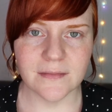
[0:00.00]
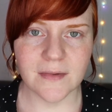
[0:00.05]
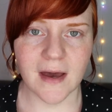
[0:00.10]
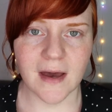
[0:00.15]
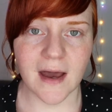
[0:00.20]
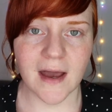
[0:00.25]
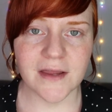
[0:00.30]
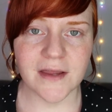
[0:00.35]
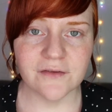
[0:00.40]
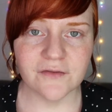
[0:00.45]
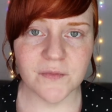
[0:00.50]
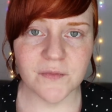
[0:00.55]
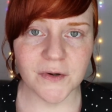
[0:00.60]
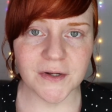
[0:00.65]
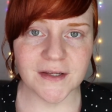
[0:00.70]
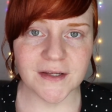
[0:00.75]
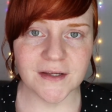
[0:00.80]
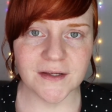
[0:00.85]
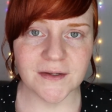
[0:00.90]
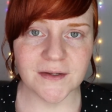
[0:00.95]
Hi
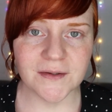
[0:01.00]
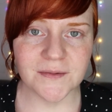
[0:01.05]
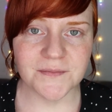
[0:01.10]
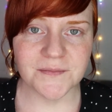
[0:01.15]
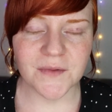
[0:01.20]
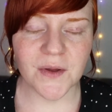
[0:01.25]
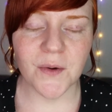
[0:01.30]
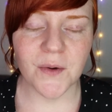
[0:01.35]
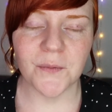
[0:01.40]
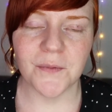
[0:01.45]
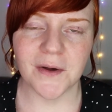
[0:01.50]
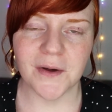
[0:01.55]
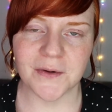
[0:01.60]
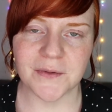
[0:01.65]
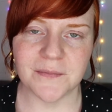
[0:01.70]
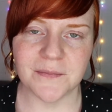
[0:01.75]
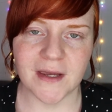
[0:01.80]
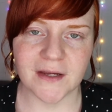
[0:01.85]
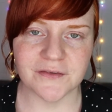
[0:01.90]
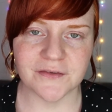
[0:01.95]
everybody!
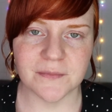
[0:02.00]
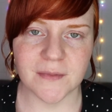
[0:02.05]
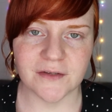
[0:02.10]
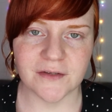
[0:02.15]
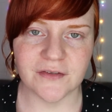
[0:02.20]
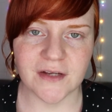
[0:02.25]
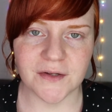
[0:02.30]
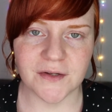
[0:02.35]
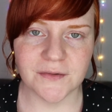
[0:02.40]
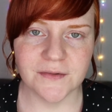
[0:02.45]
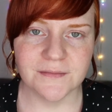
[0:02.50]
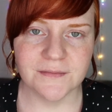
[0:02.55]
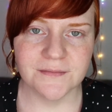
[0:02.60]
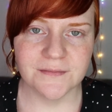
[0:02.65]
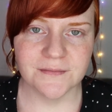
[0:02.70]
Welcome back to my channel.